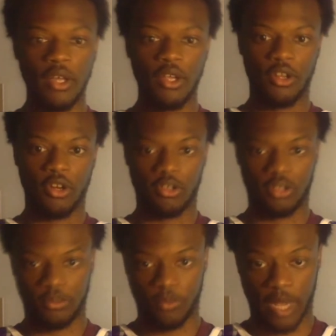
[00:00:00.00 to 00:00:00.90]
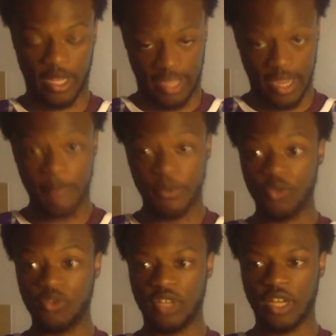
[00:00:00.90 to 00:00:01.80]
you know, when I can
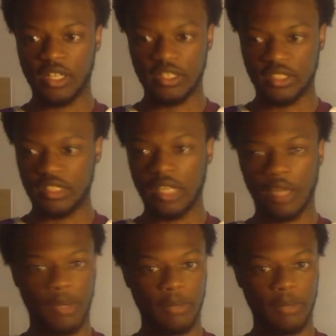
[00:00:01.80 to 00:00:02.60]
produce content, I mean,